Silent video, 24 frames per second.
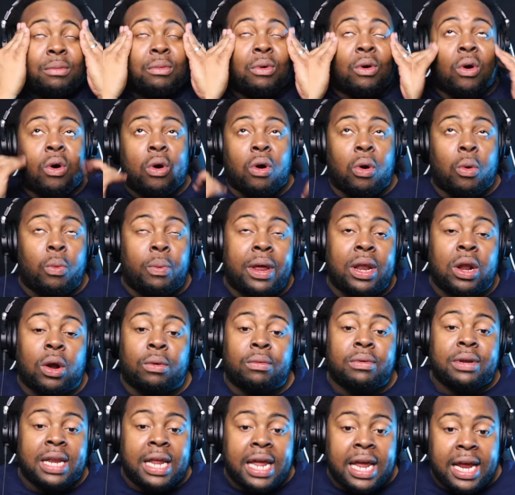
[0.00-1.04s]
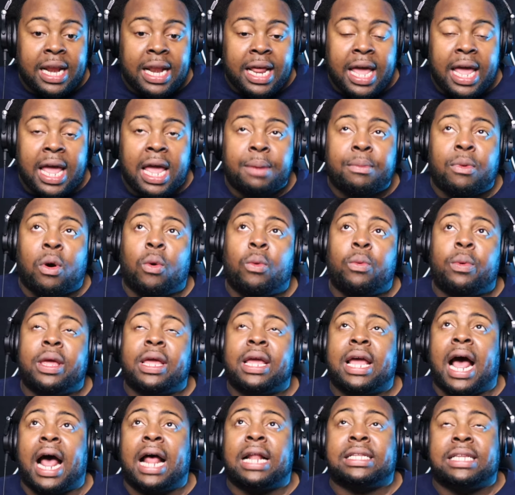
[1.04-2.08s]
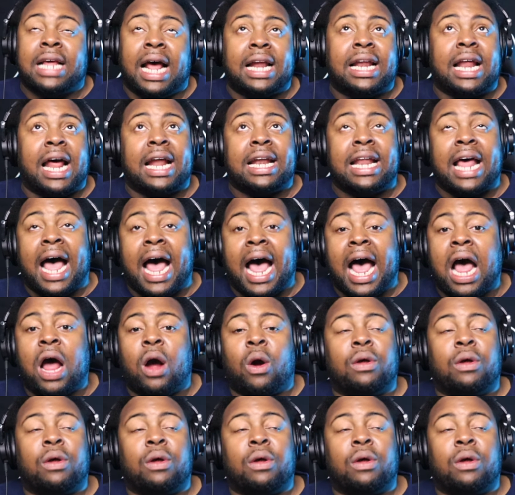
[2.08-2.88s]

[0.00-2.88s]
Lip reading: or we don't need him, or we got da-da-da,